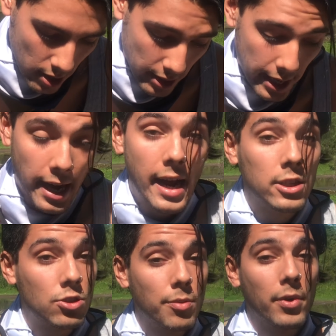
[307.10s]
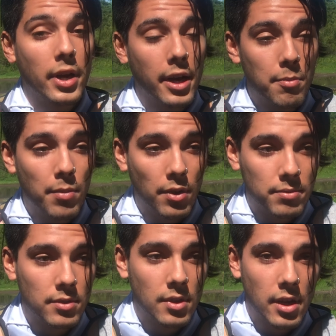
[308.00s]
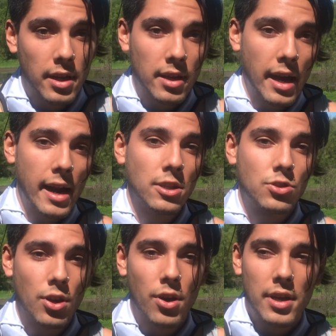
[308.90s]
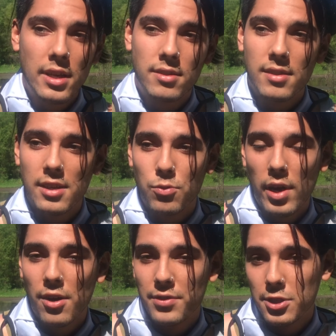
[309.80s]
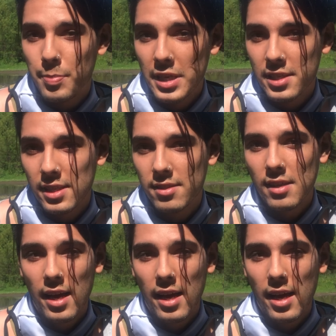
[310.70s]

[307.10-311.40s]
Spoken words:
The carancho, por ejemplo. Carancho is one of the species,